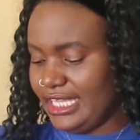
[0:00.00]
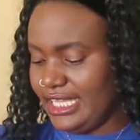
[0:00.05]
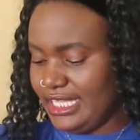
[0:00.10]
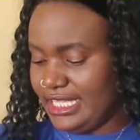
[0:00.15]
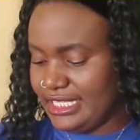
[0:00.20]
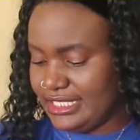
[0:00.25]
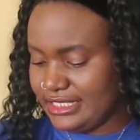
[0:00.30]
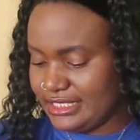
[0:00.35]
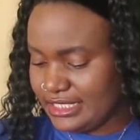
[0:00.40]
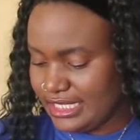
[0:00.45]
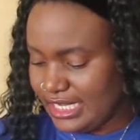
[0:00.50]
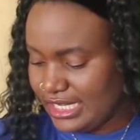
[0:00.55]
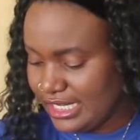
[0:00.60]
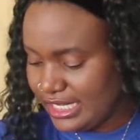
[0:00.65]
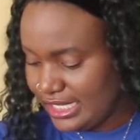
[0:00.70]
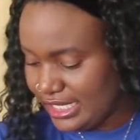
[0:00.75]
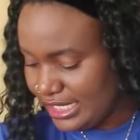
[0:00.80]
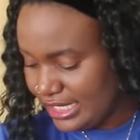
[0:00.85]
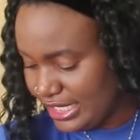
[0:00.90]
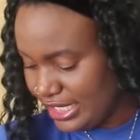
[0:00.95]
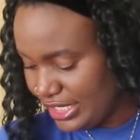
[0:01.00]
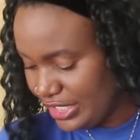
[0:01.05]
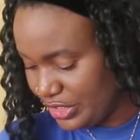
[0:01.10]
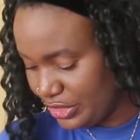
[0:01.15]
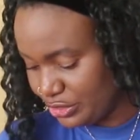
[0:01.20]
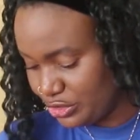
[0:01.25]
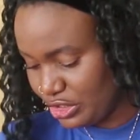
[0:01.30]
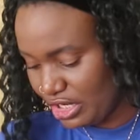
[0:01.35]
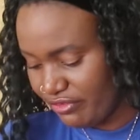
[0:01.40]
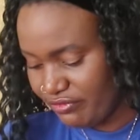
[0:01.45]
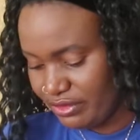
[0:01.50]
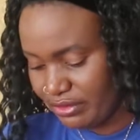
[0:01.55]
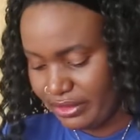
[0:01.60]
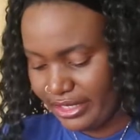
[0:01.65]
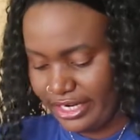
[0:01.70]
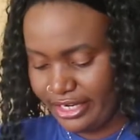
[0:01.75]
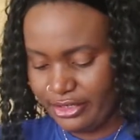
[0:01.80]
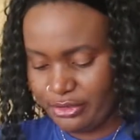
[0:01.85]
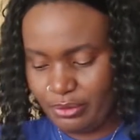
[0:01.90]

is your travel wear.